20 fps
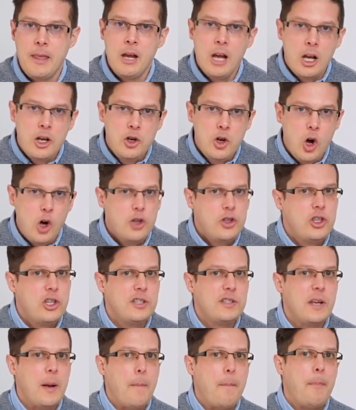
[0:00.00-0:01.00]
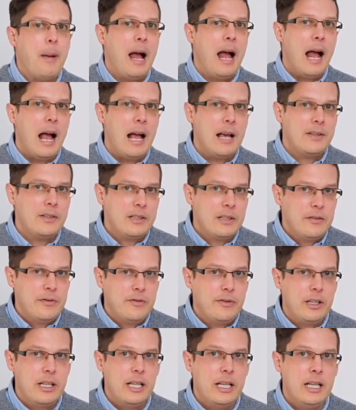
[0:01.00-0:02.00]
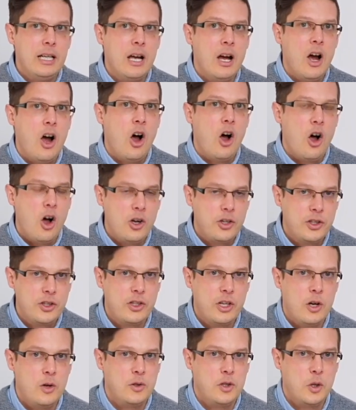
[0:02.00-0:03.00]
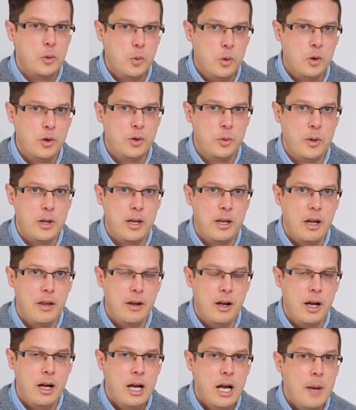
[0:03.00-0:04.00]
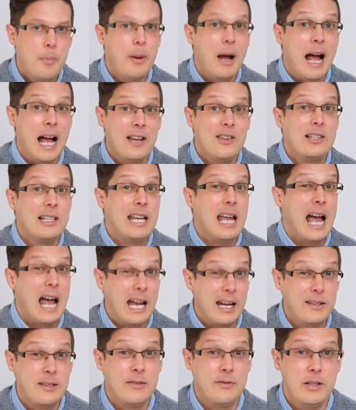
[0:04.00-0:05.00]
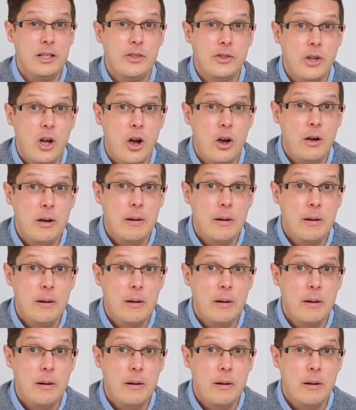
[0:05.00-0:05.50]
not just passively hostile towards one another, but actually actively so.